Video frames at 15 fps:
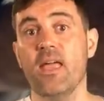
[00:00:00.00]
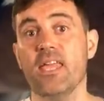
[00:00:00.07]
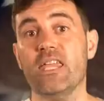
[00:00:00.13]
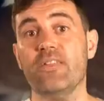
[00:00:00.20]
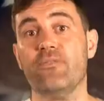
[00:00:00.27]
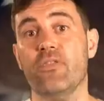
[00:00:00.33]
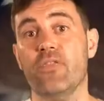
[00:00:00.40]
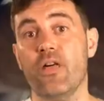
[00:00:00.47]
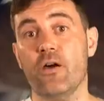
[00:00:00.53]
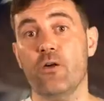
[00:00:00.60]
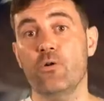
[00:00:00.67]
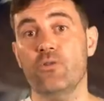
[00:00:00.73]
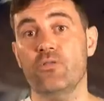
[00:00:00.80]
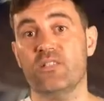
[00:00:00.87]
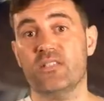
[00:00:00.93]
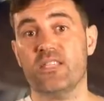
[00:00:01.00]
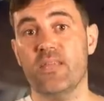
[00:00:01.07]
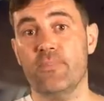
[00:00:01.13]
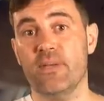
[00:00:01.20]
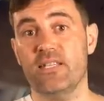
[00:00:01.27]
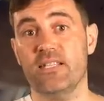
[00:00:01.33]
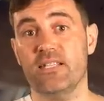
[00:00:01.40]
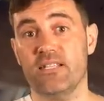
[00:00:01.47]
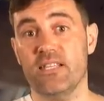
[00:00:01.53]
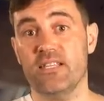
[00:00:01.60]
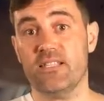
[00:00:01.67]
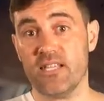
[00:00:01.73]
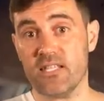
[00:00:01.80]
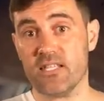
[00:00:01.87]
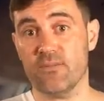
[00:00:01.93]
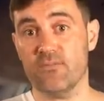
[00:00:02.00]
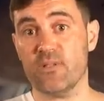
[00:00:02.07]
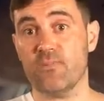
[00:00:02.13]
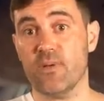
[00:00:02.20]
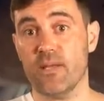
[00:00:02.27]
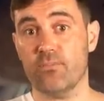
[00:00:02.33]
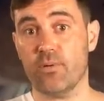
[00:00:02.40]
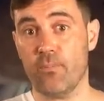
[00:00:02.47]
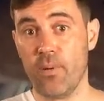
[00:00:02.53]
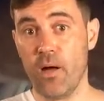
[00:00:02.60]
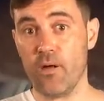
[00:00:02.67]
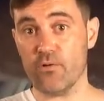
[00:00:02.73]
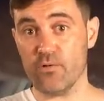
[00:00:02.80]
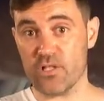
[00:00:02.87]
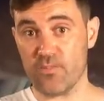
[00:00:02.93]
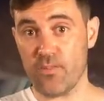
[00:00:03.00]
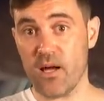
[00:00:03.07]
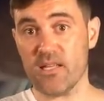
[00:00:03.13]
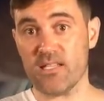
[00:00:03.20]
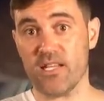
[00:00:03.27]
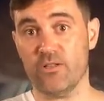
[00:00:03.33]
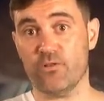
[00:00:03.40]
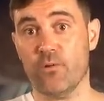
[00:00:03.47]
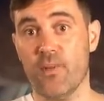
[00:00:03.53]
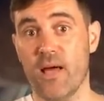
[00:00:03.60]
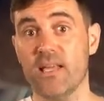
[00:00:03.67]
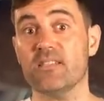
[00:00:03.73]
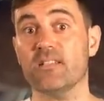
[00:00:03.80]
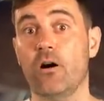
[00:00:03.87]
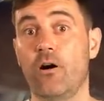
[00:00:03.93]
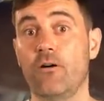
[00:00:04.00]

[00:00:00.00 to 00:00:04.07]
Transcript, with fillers: even though the CBDC systems being proposed by central banks